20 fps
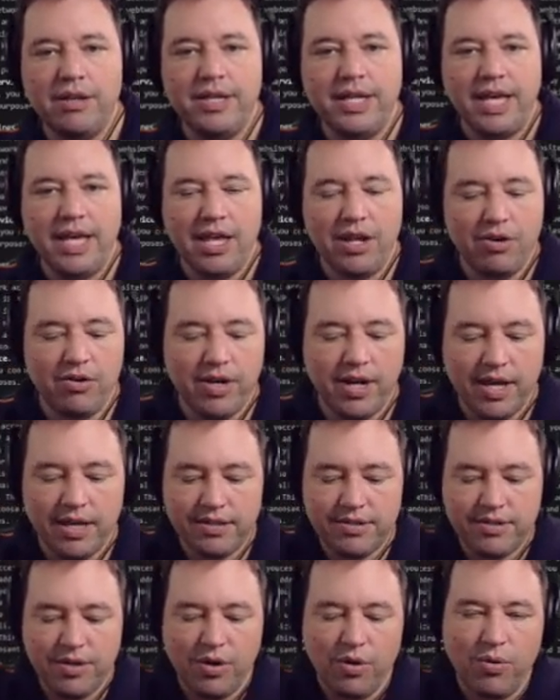internet.
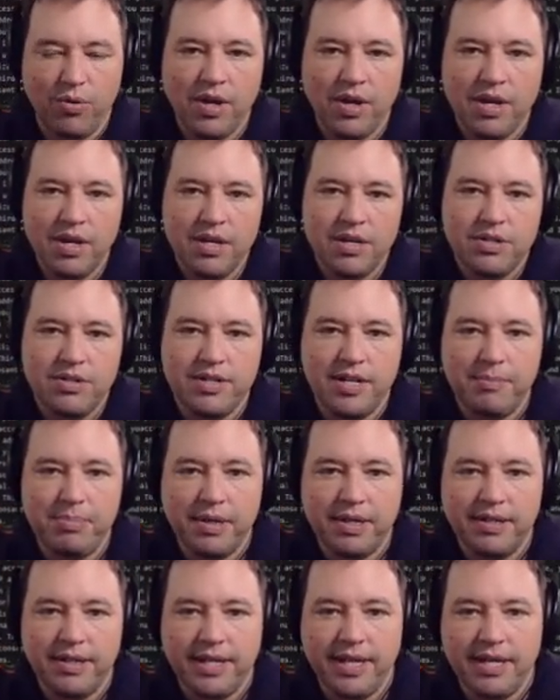So
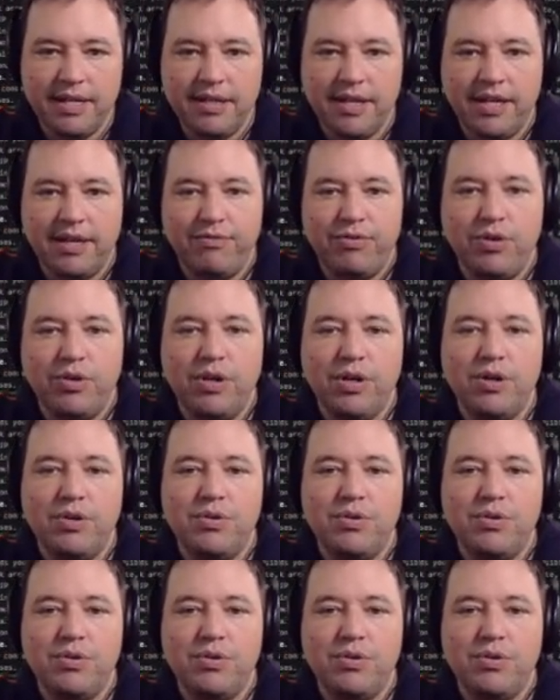typically, like if you go